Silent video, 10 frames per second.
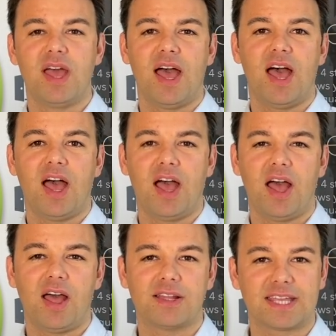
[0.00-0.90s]

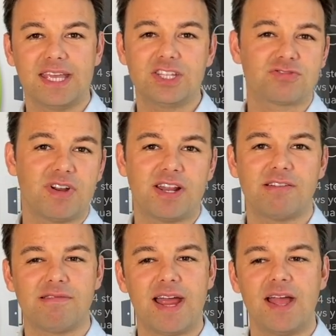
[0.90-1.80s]
uh, kids running
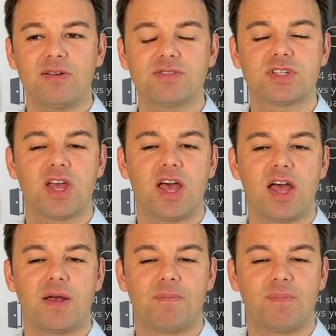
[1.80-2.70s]
around,
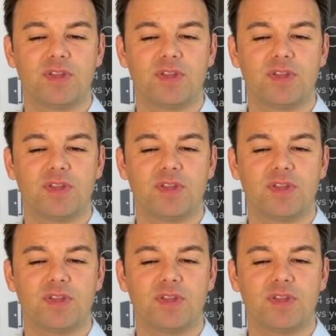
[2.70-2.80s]
uh,